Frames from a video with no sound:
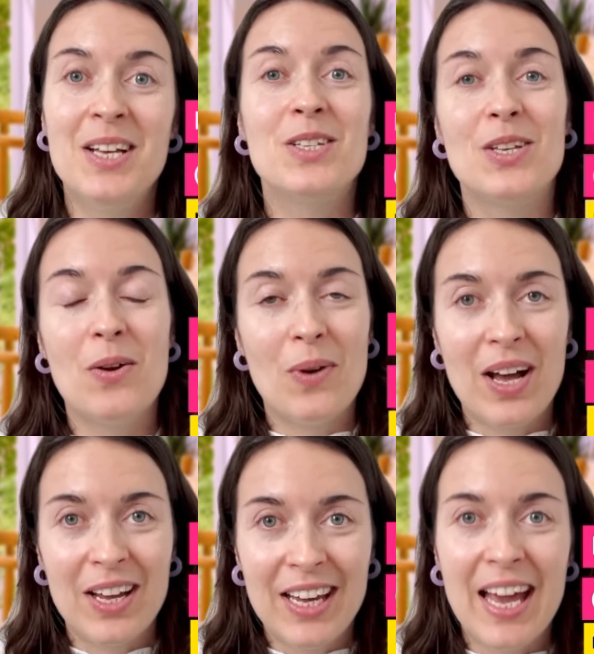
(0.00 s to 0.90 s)
So
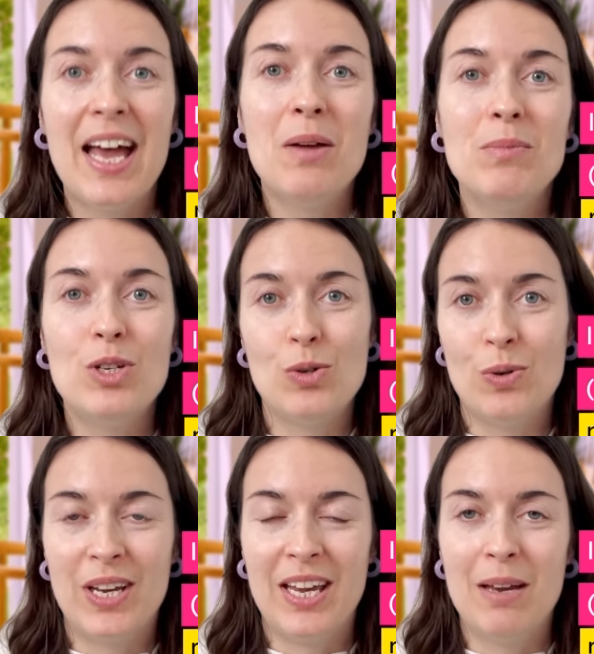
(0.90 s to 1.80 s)
I am
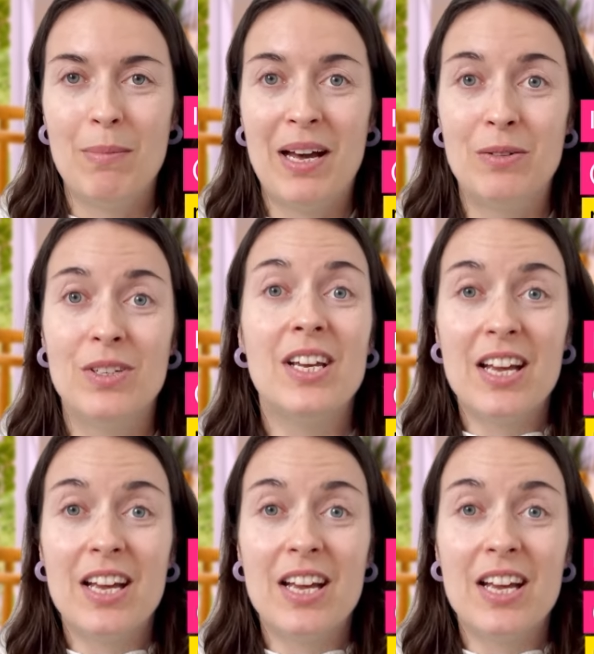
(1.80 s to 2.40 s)
talking about